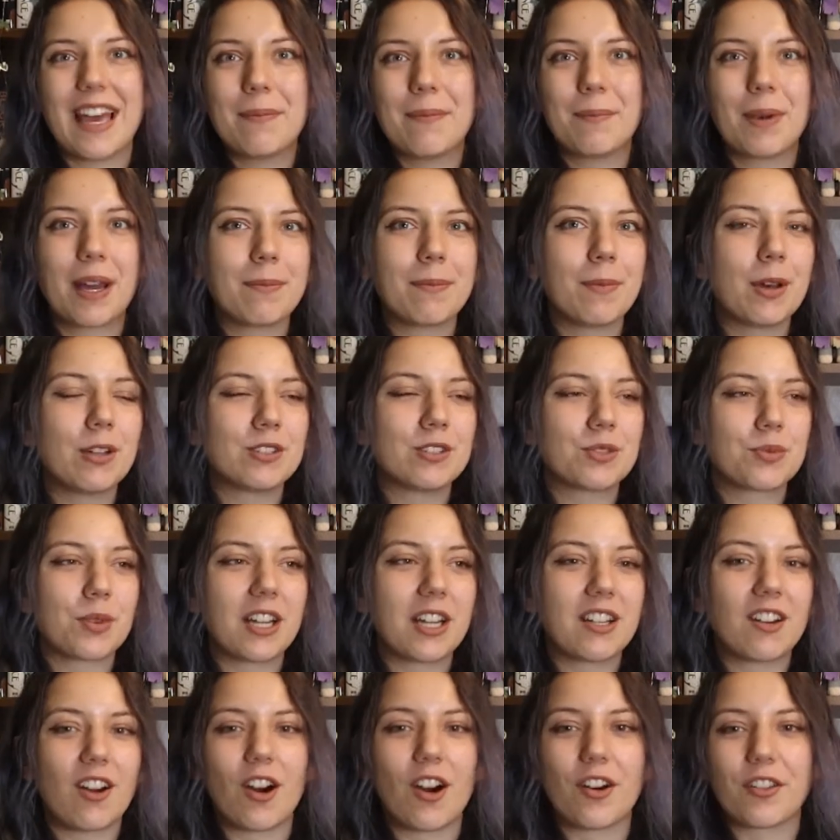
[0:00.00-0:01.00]
And my most
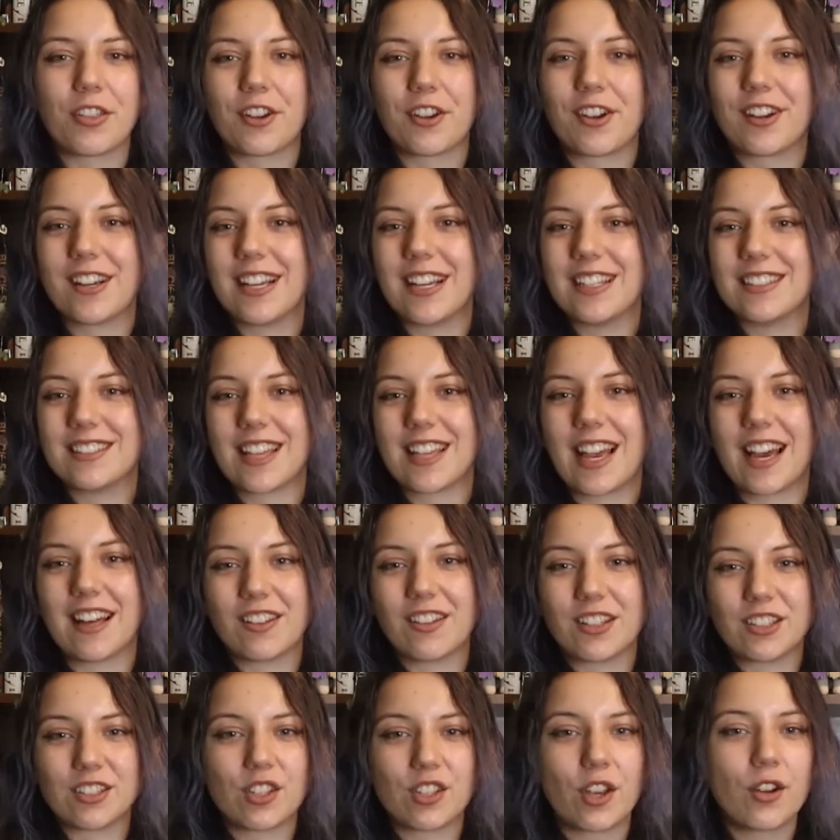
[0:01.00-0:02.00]
read author is
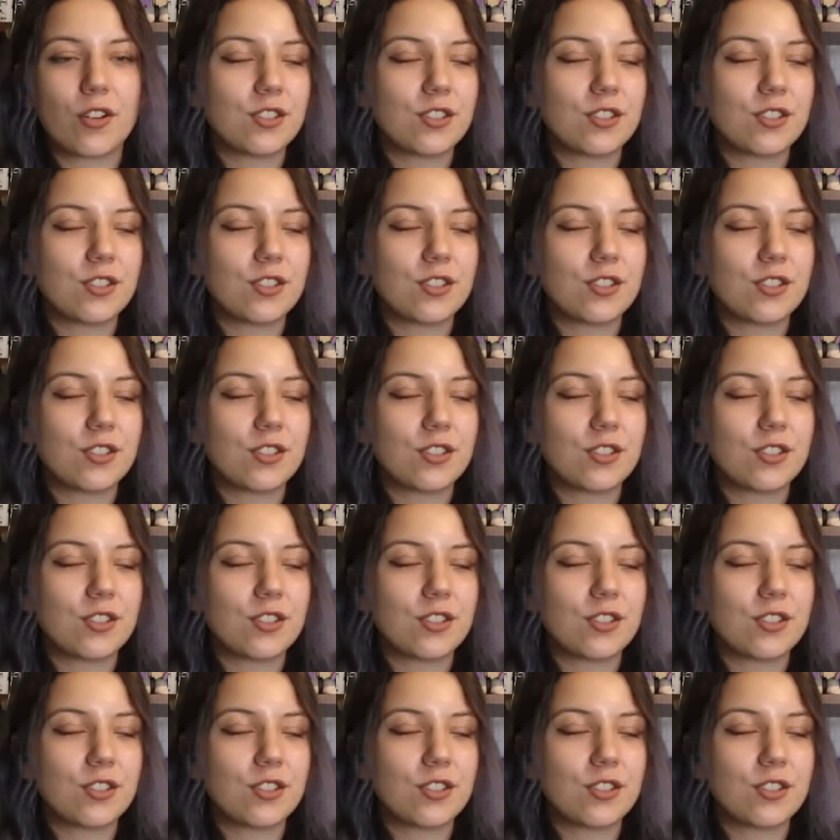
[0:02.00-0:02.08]
Alice